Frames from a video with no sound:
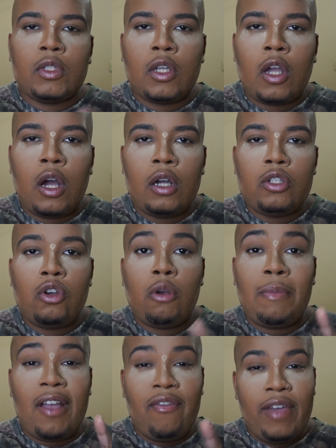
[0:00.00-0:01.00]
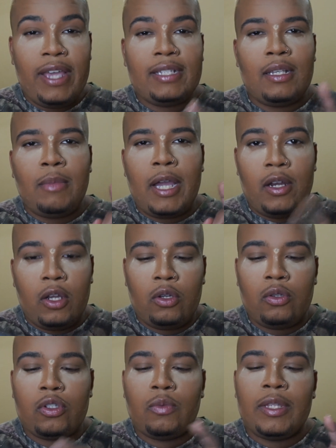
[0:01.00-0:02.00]
contour my face and my
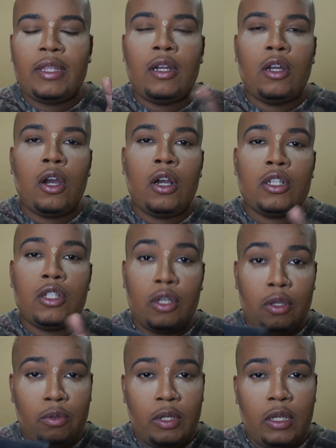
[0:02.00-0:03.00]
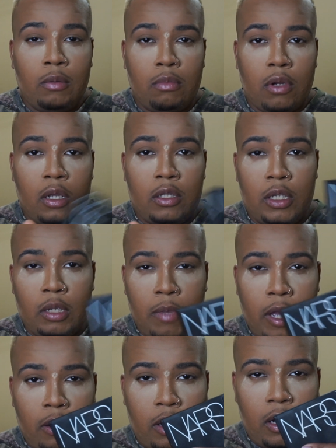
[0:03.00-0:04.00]
nose with the NARS Laguna bronzing
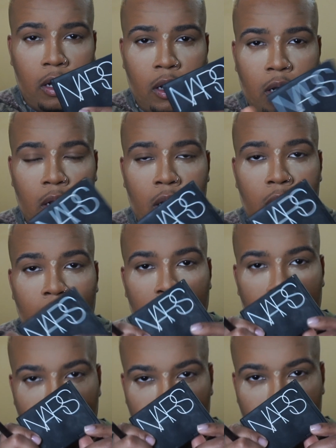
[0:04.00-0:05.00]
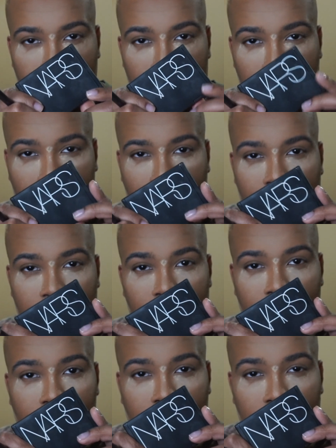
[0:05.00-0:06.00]
powder. This right
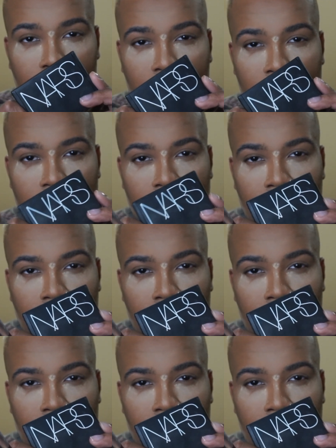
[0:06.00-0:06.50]
here, guys,